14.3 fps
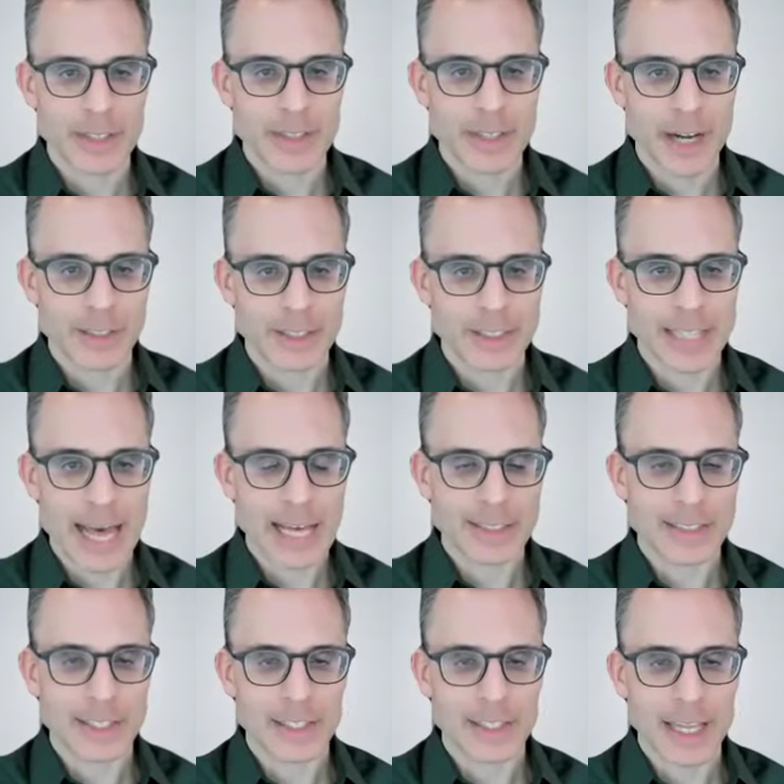Dr.
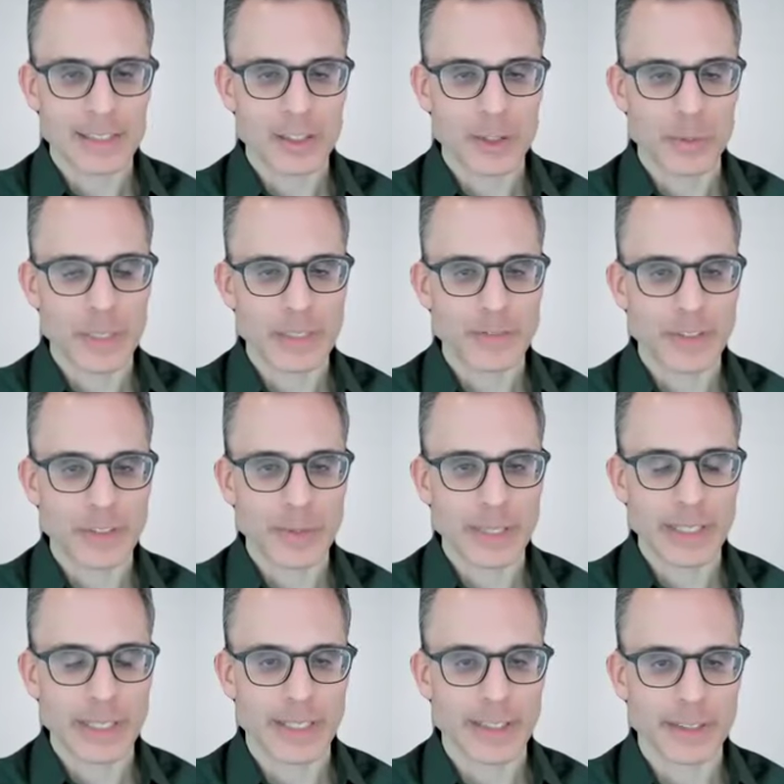Sachs, thanks so much for
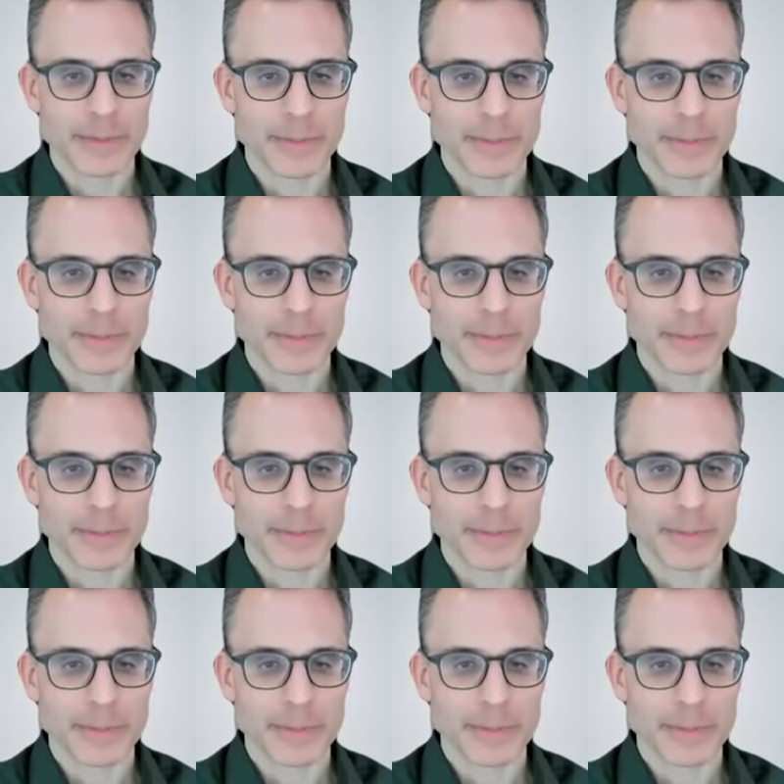being here.